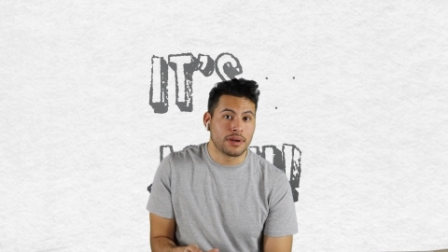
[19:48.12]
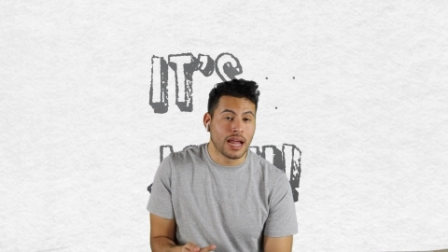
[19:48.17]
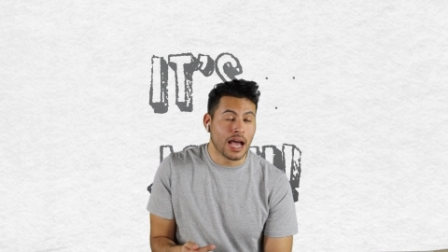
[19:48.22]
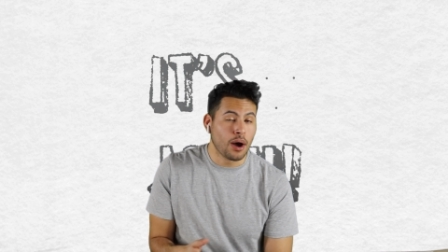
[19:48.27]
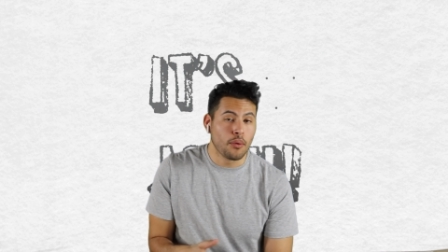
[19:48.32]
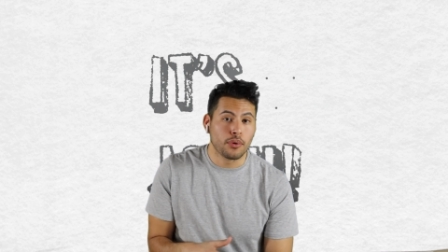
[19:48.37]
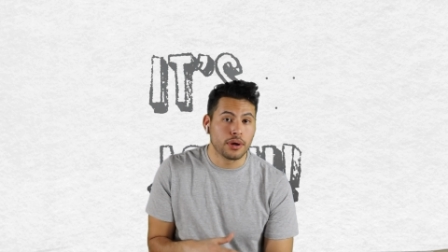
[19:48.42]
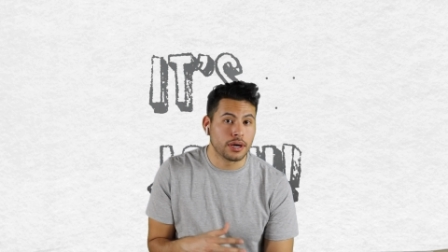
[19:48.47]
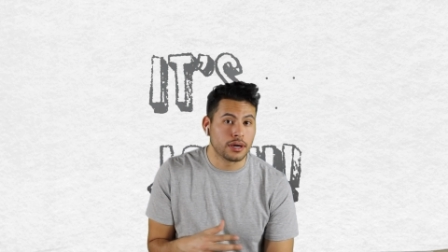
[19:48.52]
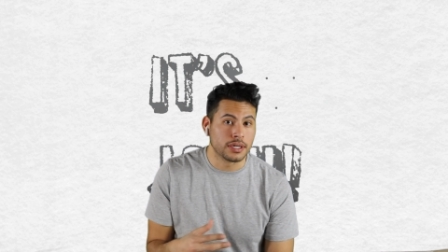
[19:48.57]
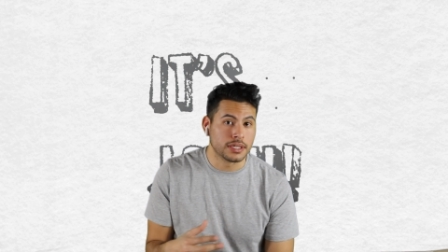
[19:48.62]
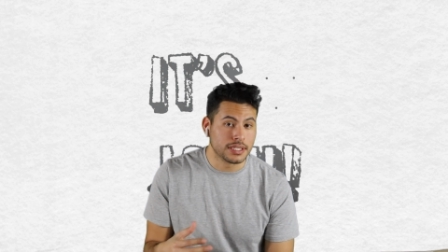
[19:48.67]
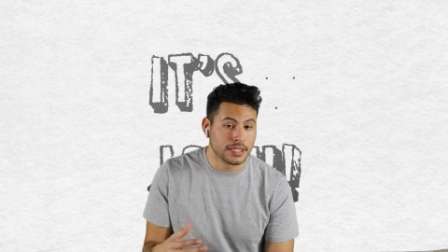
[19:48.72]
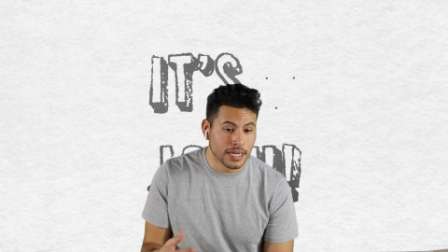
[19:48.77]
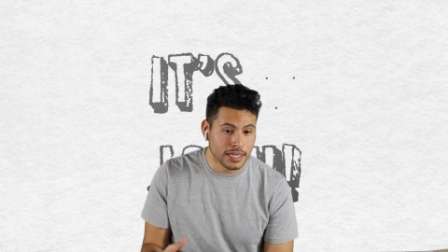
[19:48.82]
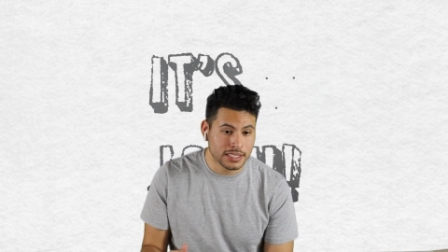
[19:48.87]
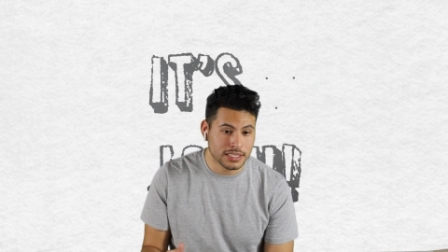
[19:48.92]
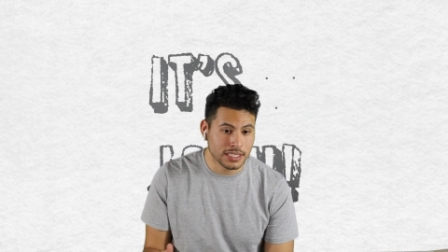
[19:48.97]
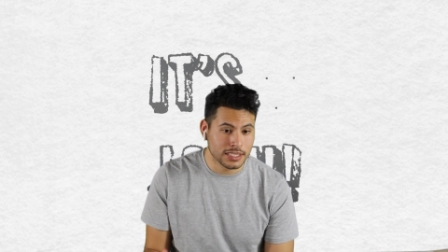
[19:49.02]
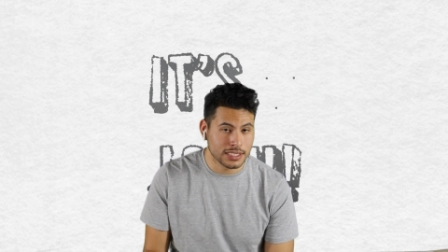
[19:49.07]
I wouldn't
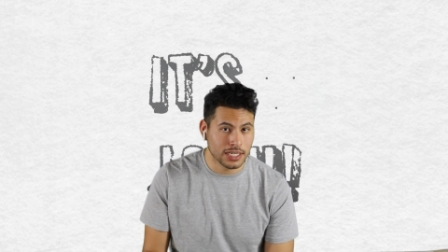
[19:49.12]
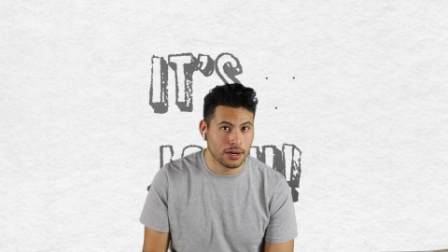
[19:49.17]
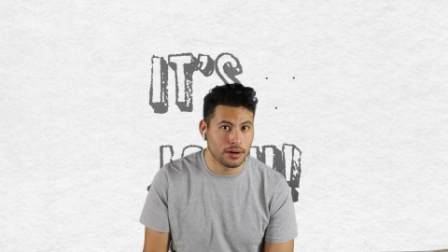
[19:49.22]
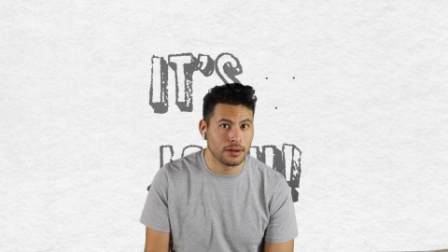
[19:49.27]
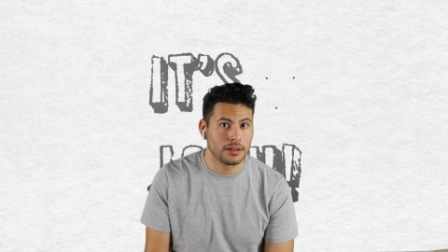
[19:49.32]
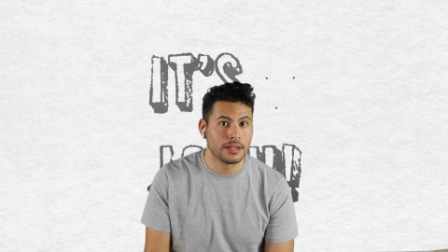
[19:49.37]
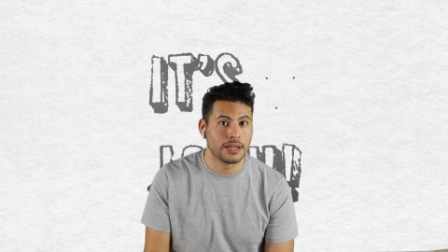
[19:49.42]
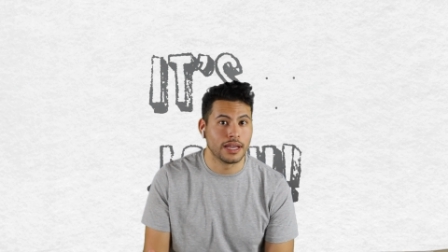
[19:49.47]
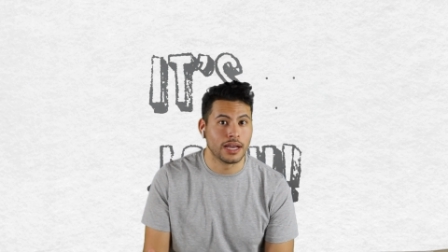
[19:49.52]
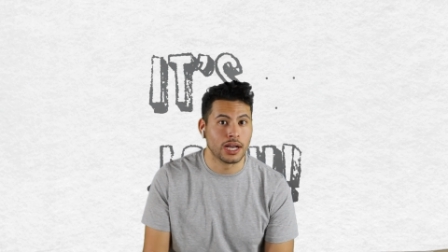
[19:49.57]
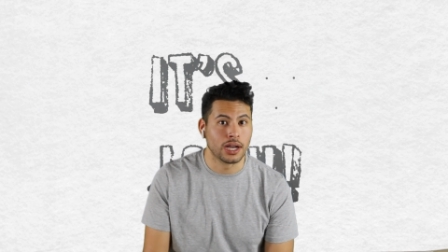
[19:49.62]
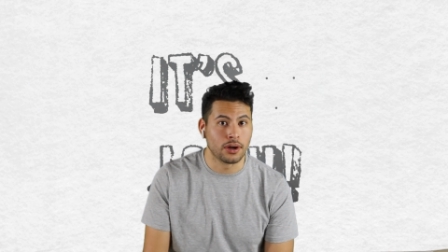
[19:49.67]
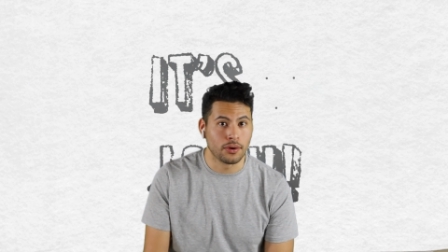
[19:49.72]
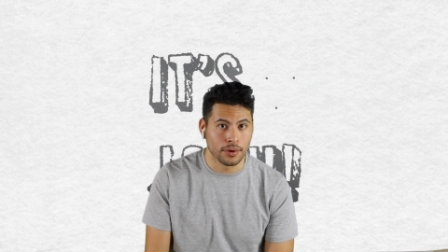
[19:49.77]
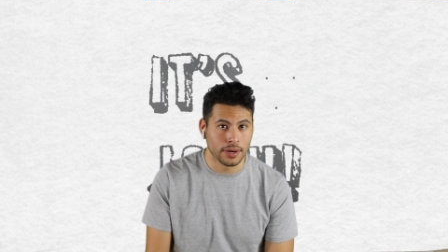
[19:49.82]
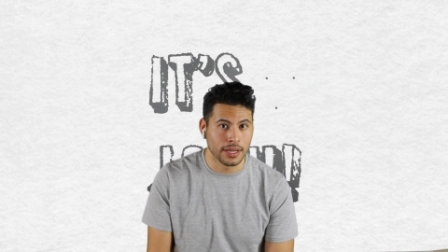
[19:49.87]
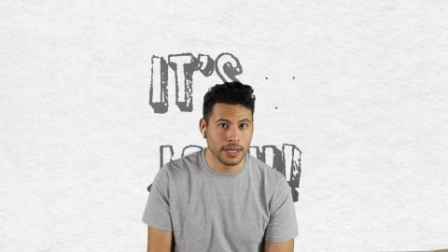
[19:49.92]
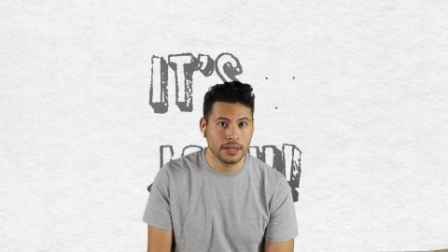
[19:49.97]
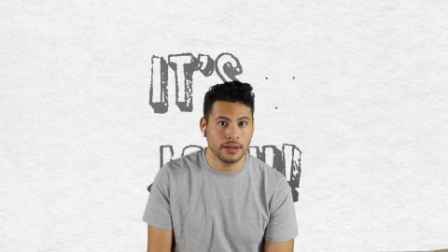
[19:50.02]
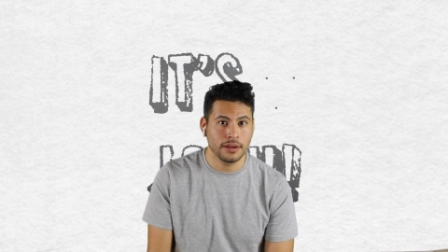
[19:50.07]
necessarily
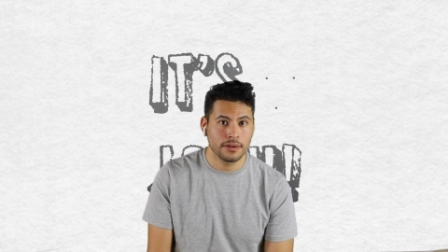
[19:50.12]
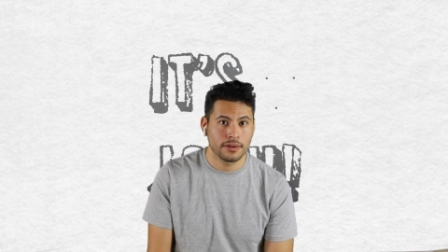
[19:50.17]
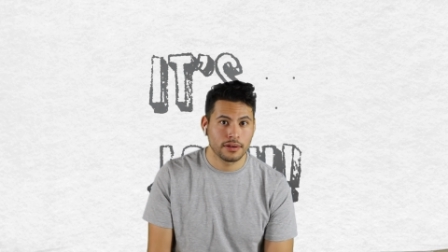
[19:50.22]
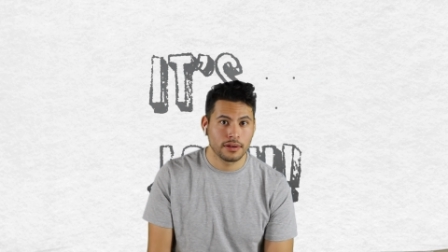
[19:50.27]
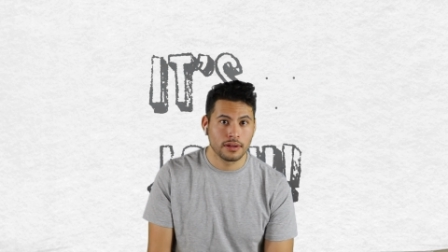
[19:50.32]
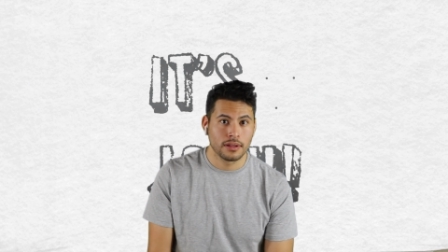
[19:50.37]
agree